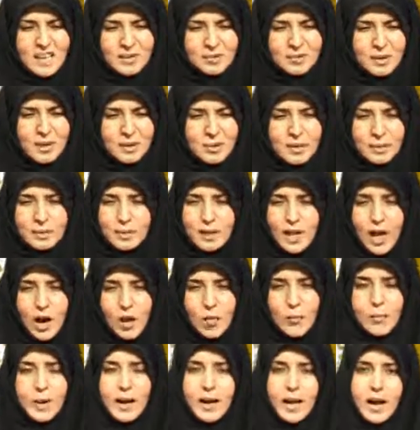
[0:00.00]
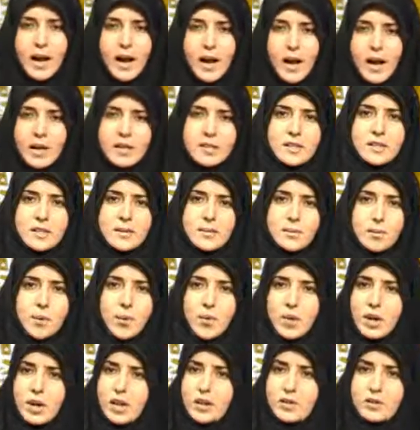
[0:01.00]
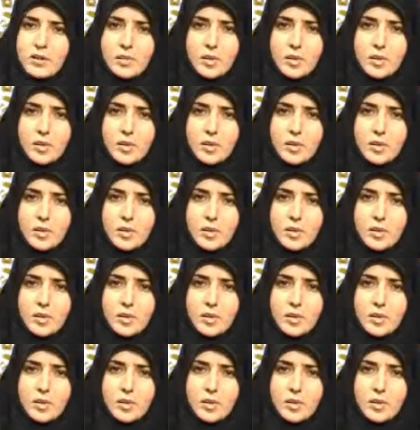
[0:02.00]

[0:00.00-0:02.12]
maybe now my heart is broken,